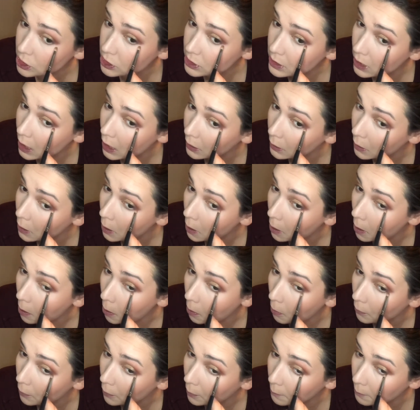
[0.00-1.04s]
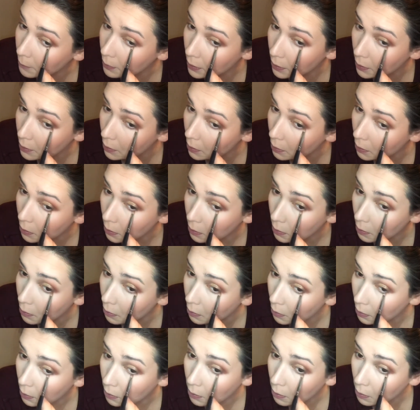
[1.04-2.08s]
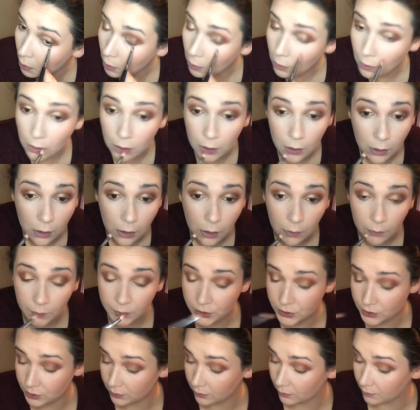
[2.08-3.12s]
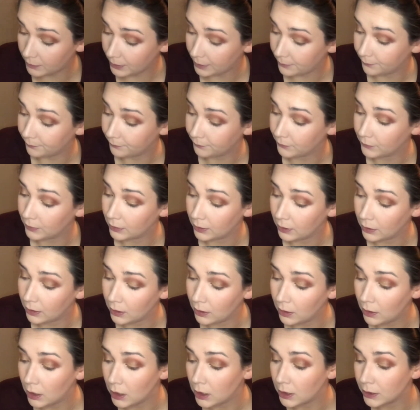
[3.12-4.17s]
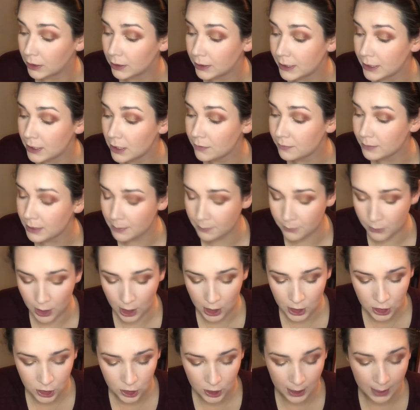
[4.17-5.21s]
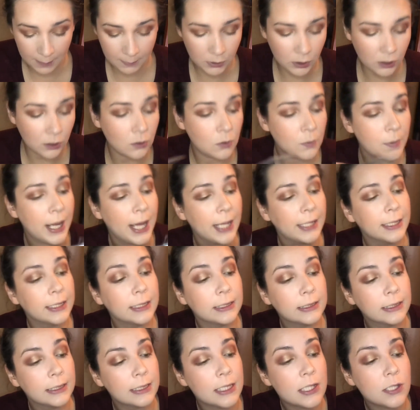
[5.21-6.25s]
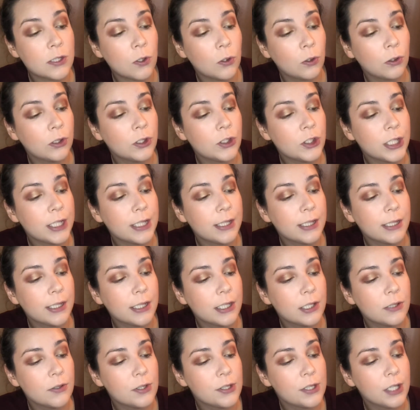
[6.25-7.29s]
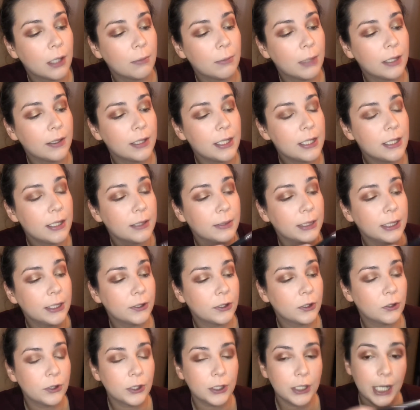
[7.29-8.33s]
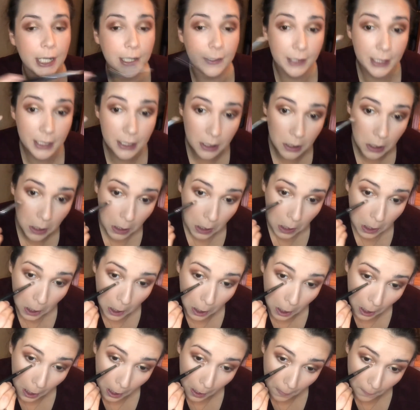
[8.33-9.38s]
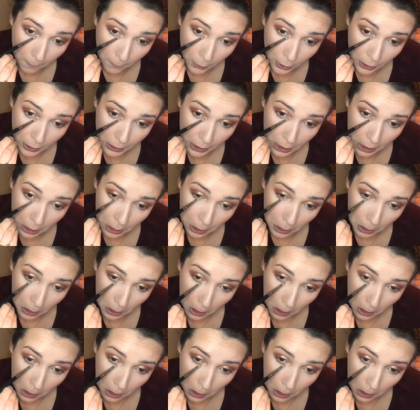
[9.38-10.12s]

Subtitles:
on the outer bit. Just a little bit. And clean off my brush, and I'm gonna go back into this gold shade that I used on my lid in the inner corner highlight and bring that